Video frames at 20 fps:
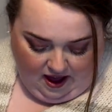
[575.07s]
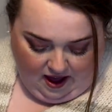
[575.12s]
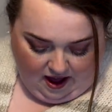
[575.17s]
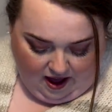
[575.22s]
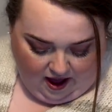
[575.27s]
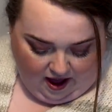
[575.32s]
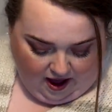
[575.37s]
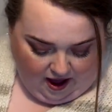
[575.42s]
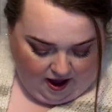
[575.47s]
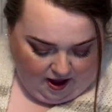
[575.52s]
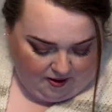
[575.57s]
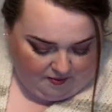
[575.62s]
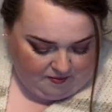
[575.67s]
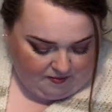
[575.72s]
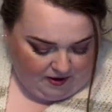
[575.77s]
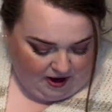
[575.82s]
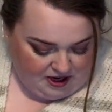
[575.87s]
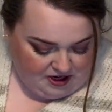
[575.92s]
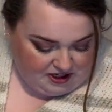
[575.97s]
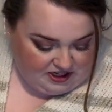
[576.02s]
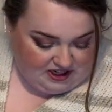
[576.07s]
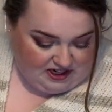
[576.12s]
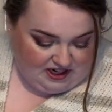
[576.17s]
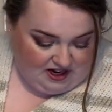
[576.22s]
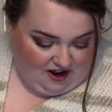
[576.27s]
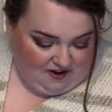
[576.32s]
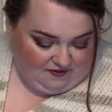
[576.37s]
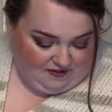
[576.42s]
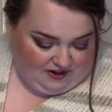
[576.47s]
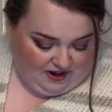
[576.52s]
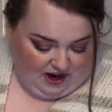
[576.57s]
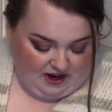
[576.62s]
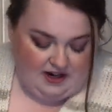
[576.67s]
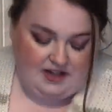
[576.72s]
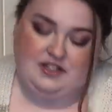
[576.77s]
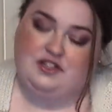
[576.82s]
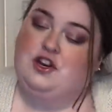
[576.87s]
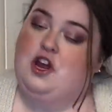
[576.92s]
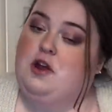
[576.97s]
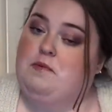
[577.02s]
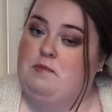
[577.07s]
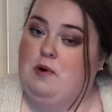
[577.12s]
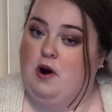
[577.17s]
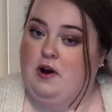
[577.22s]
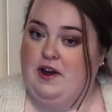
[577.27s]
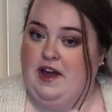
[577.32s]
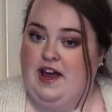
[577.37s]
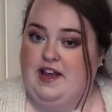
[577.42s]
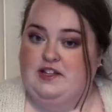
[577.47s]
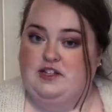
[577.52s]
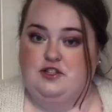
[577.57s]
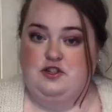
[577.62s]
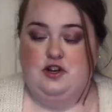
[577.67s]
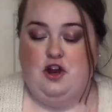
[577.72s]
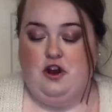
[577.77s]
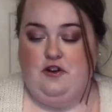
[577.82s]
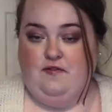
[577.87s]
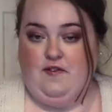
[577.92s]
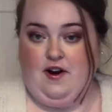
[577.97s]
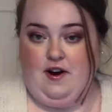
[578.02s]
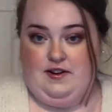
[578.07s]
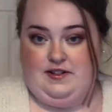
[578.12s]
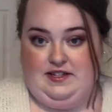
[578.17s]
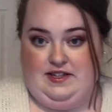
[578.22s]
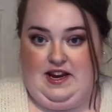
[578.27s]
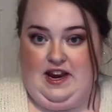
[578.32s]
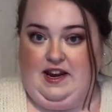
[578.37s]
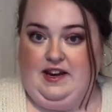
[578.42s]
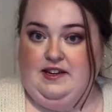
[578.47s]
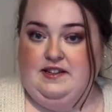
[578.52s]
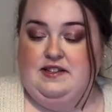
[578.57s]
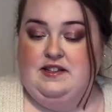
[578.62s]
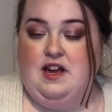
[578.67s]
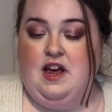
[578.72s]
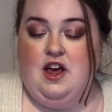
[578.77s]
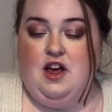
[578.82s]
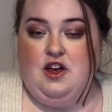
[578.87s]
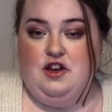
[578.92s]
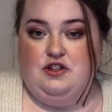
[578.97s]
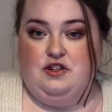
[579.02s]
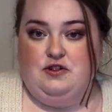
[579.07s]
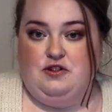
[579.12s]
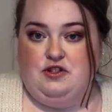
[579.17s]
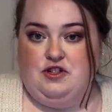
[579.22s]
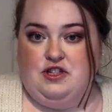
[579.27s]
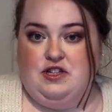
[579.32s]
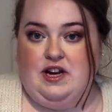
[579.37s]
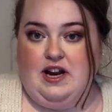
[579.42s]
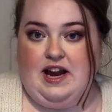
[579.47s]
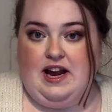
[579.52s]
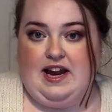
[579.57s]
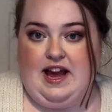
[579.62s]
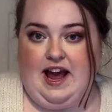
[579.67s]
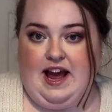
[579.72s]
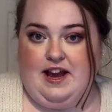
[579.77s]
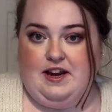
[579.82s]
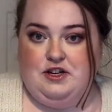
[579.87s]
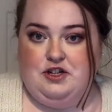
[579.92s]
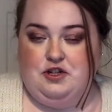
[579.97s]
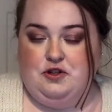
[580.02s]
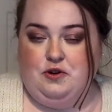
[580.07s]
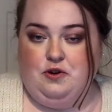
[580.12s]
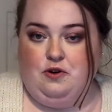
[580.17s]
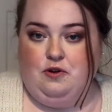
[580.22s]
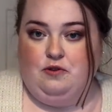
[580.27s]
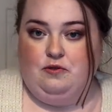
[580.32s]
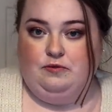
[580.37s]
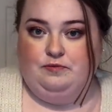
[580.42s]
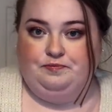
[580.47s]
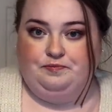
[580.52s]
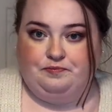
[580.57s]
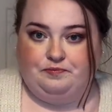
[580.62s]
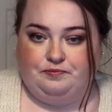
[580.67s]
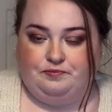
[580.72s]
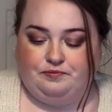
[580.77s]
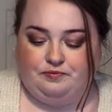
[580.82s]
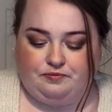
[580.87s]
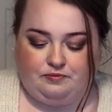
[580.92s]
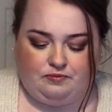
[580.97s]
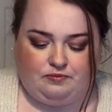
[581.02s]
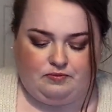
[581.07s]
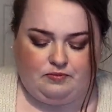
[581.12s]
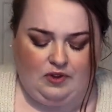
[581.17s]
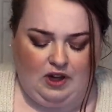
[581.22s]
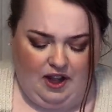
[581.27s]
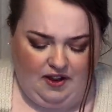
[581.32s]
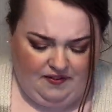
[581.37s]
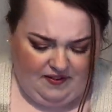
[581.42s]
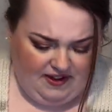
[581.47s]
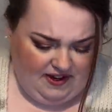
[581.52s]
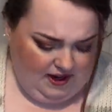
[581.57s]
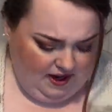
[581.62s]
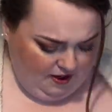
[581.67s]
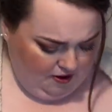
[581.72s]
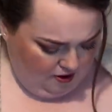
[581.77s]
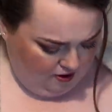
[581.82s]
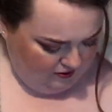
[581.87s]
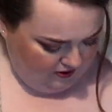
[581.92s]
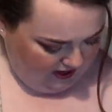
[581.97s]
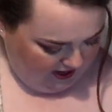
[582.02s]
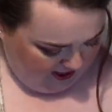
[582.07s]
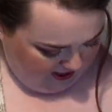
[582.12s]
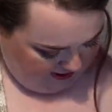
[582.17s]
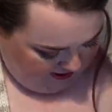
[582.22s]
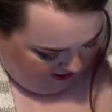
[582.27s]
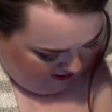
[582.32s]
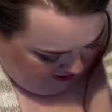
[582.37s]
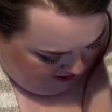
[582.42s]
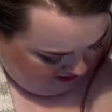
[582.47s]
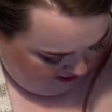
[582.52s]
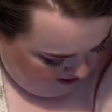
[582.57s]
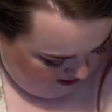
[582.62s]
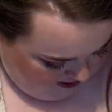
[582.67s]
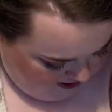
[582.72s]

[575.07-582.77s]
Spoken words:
I just love the colours. No pockets, no fastenings. So it's just like a casual. I think I got this.